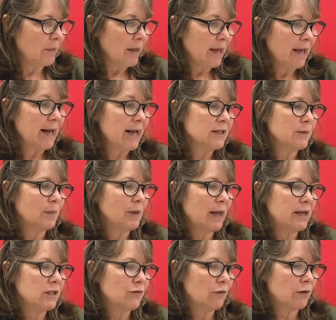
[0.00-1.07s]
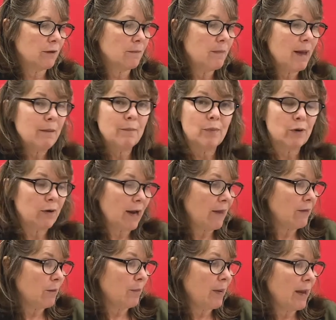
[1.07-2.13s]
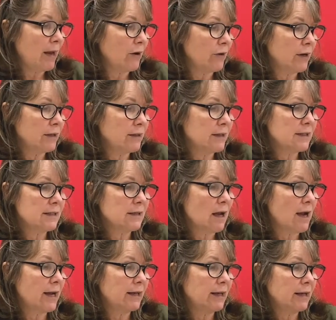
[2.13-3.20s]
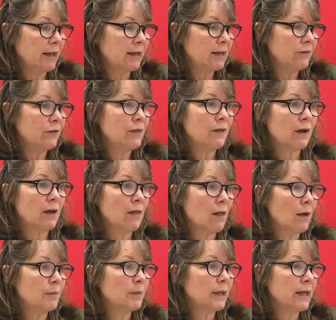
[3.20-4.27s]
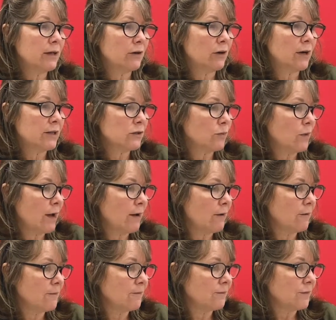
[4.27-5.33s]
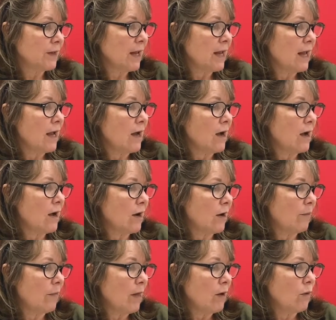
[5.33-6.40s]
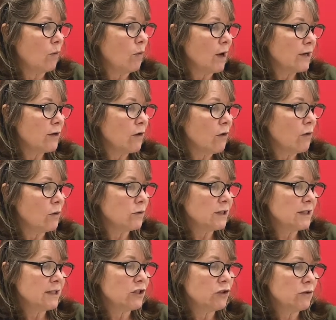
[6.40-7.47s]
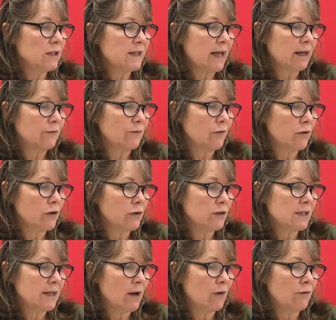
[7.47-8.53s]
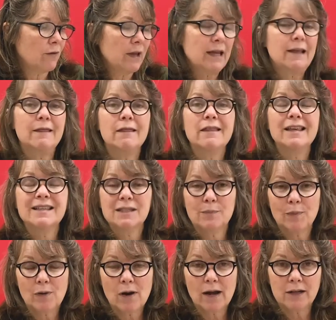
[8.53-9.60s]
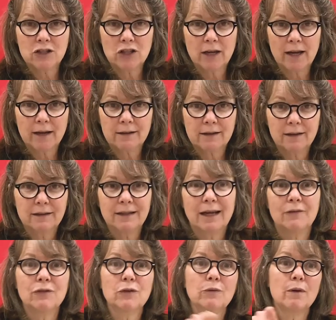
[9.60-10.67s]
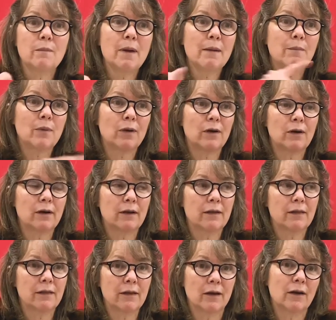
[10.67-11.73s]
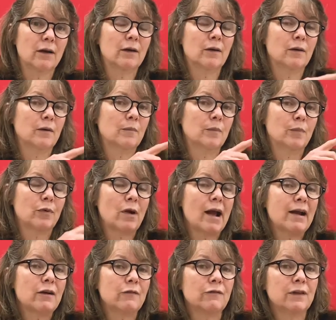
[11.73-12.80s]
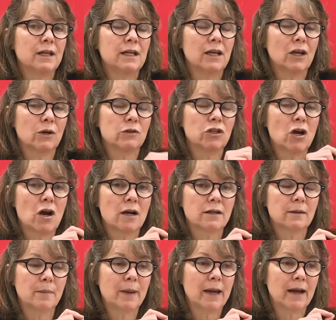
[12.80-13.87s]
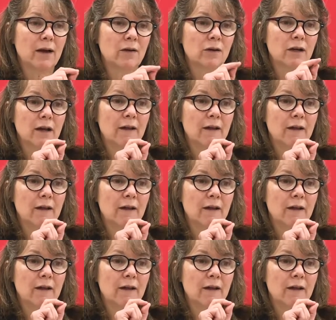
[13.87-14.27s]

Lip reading: It has a place for the member and the parent to sign it, and even the club leader as well. What goals did you set for yourself in this project? Now, if you remember, the prior video talked about